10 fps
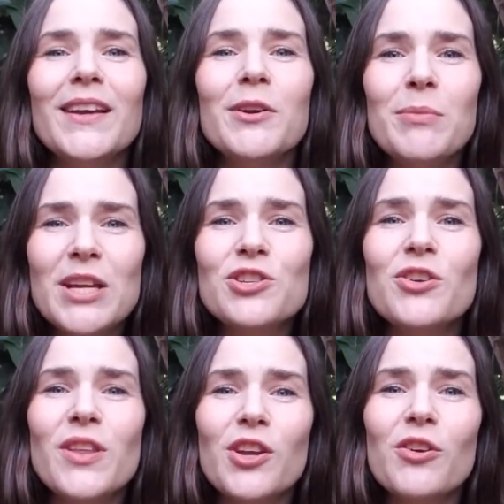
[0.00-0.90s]
make sure
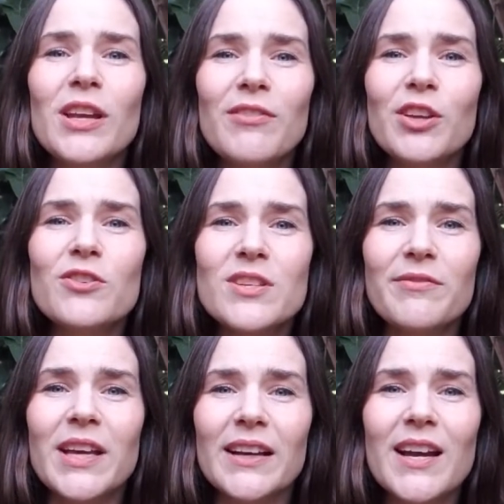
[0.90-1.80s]
that you're giving yourself
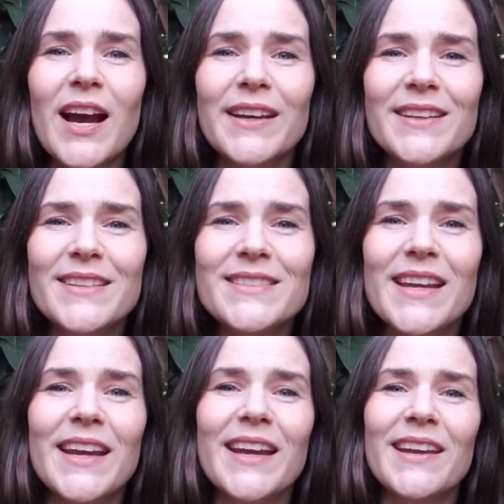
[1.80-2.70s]
that kindness
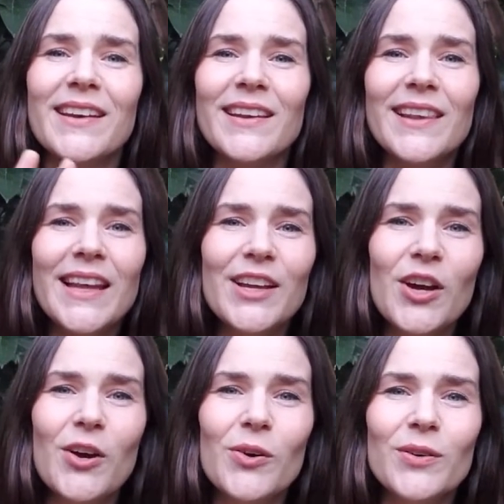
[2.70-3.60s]
and let
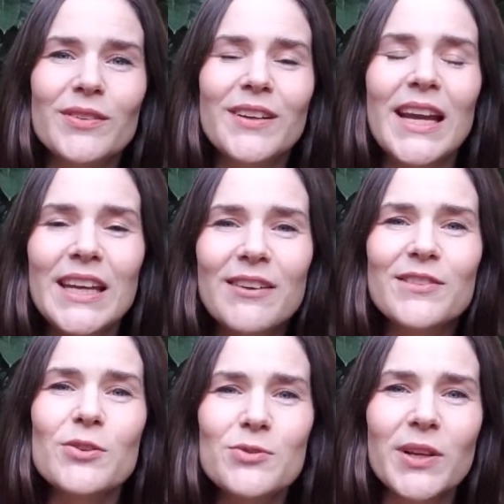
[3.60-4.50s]
go any of
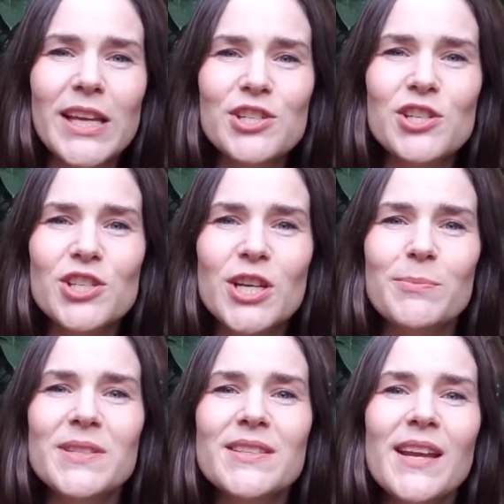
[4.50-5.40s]
those
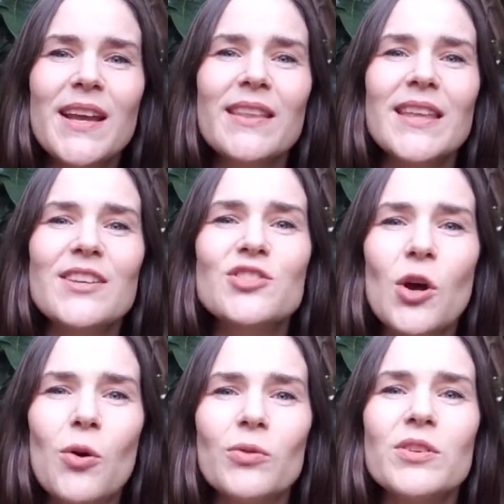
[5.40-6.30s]
relationships that
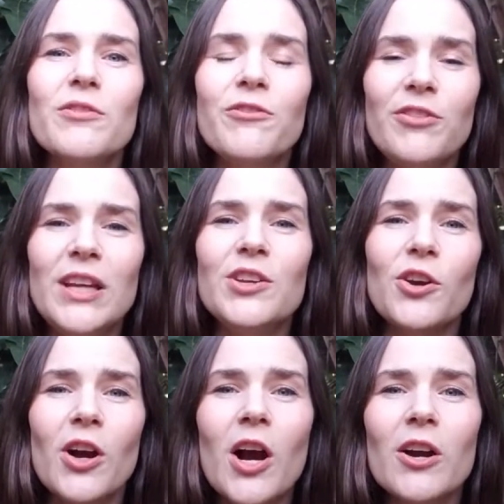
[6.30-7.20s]
don't feed
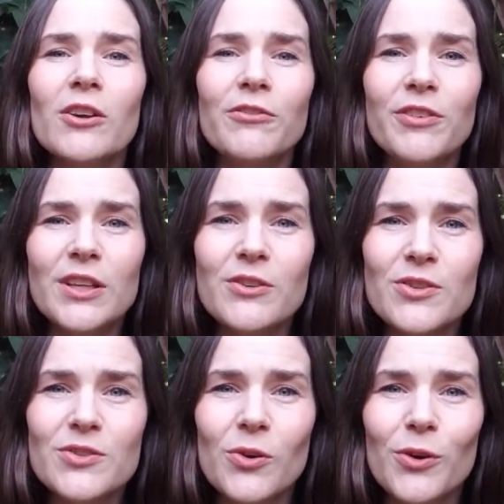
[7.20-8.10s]
your heart and feed your
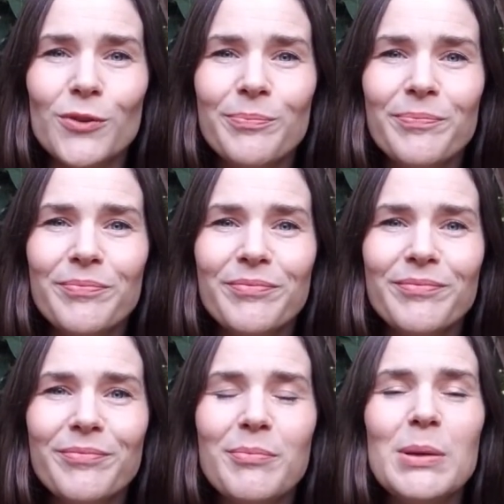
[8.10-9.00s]
soul.
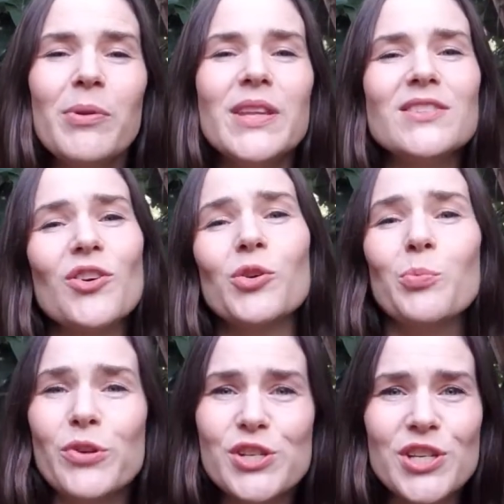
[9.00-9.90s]
People that don't
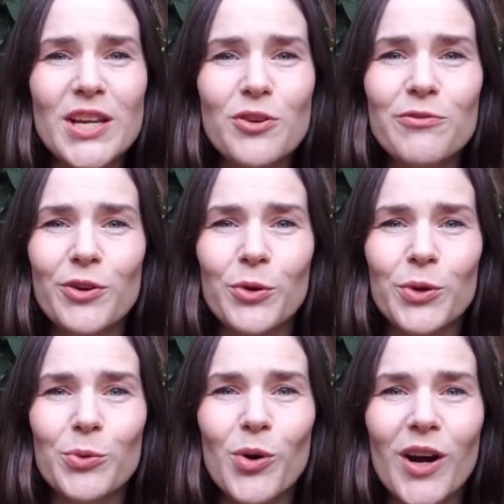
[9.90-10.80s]
appreciate you for who
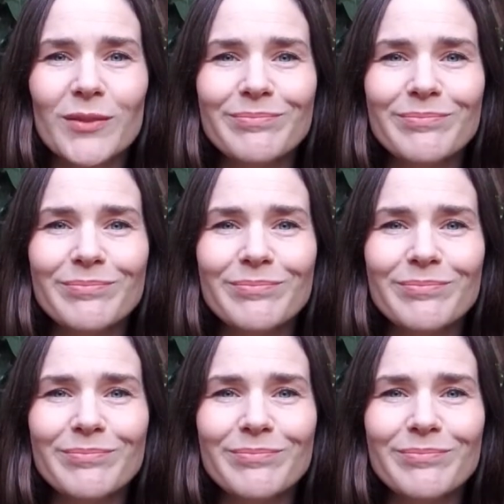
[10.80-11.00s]
you are.